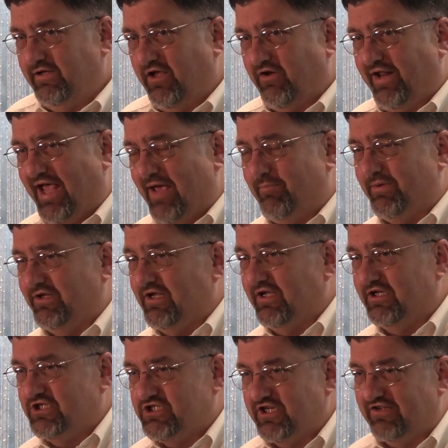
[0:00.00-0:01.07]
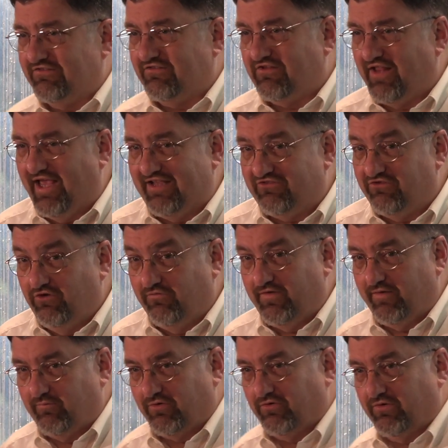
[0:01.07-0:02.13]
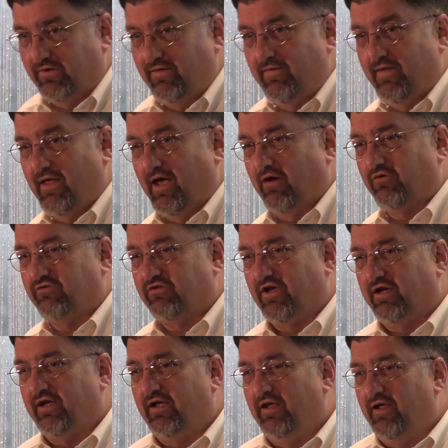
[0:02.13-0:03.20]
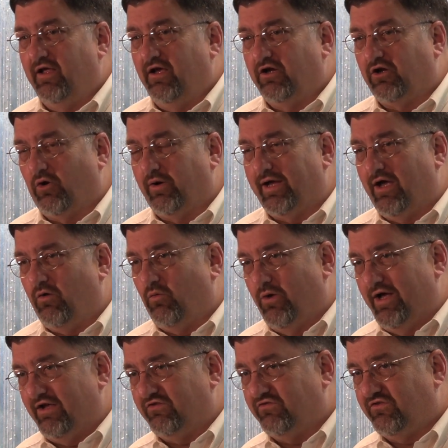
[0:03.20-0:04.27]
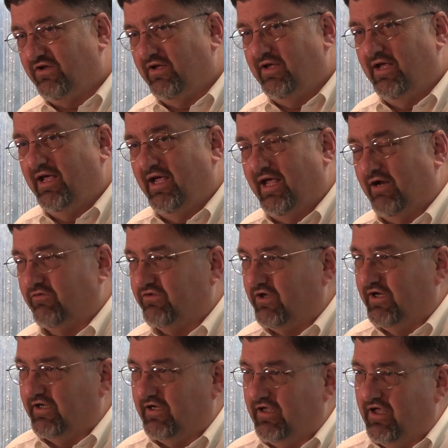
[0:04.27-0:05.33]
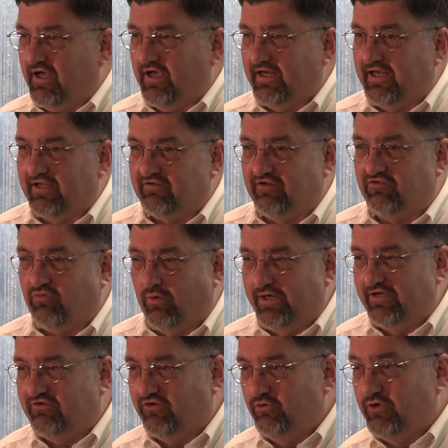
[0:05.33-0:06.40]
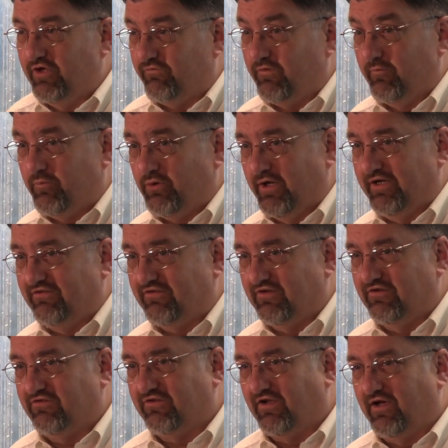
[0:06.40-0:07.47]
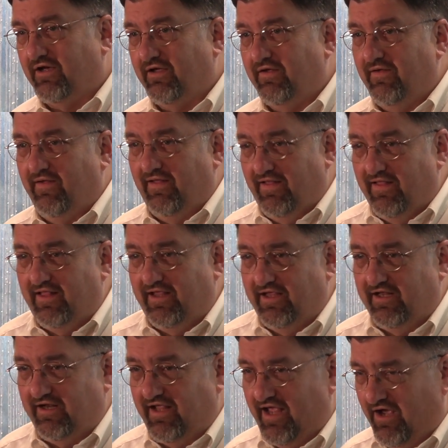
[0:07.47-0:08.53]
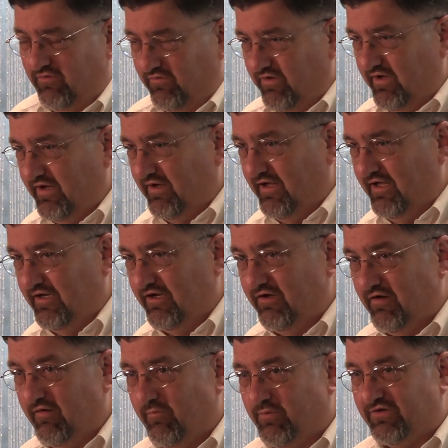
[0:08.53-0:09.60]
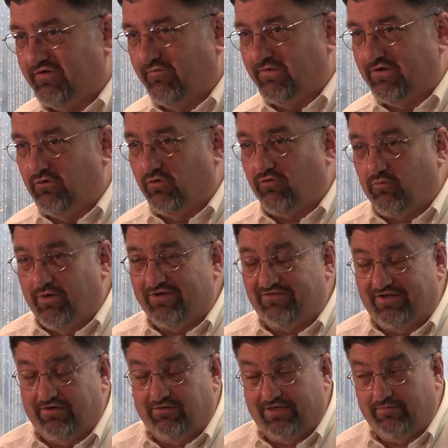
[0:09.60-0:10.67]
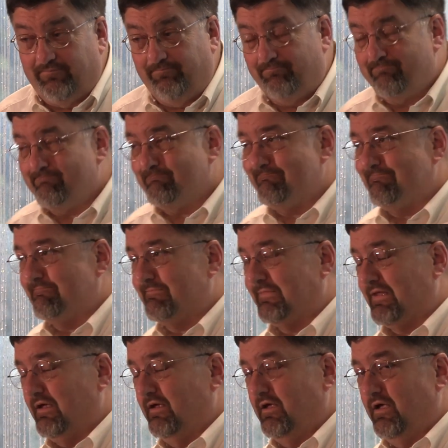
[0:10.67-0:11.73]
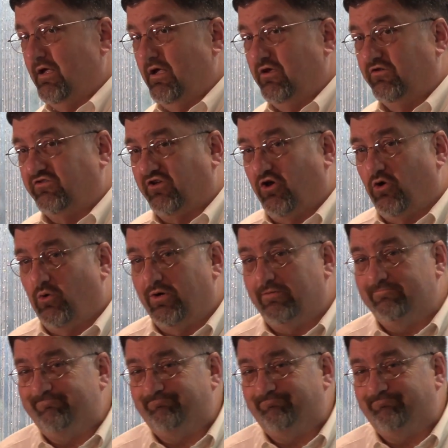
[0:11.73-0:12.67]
Now, it happened just last November. I was going out west, and I was going to get to 22 different places out in the Pacific Northwest area. So